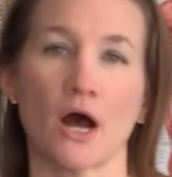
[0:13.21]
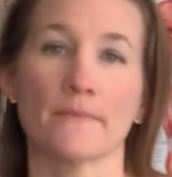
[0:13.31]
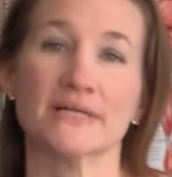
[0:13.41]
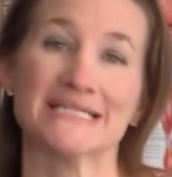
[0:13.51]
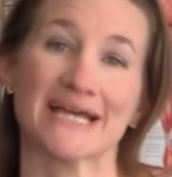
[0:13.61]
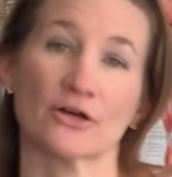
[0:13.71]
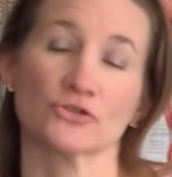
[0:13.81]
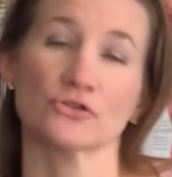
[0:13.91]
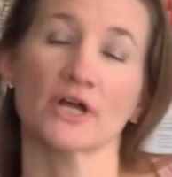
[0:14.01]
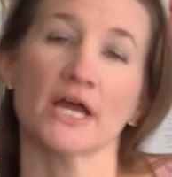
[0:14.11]
up and down
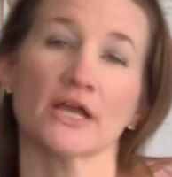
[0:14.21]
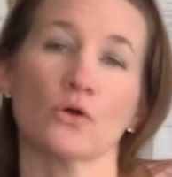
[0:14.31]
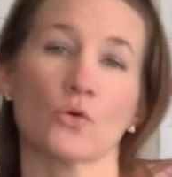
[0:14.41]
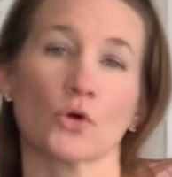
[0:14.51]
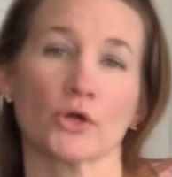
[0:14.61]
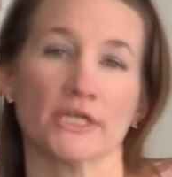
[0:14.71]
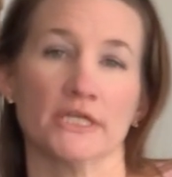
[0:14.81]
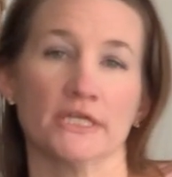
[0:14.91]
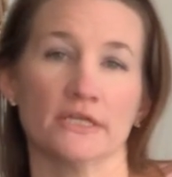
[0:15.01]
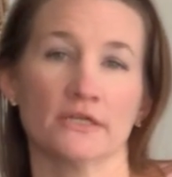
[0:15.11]
your leg or
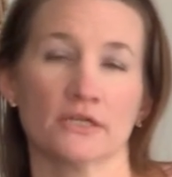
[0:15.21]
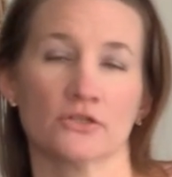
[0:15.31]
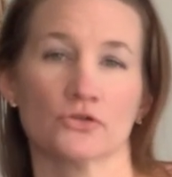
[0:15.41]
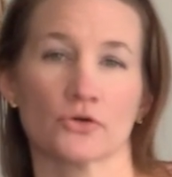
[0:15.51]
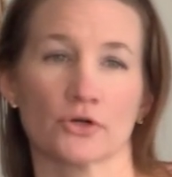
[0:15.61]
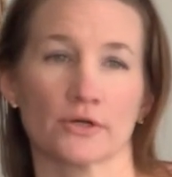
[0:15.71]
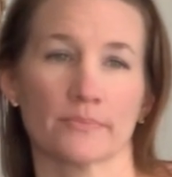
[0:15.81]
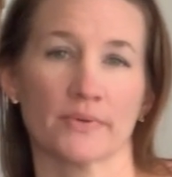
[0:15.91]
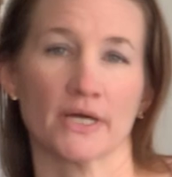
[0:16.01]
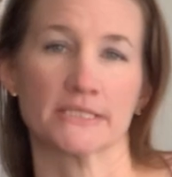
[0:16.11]
in
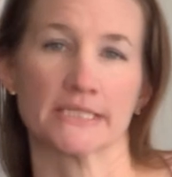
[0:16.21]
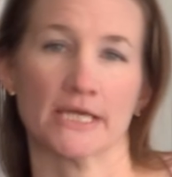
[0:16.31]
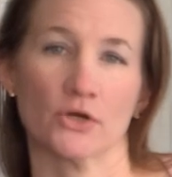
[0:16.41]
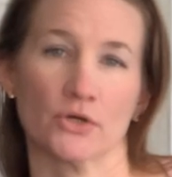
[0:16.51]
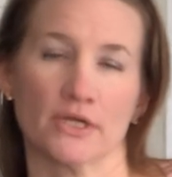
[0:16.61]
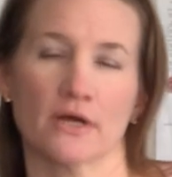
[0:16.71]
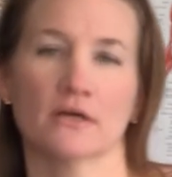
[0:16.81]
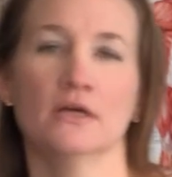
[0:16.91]
your butt area.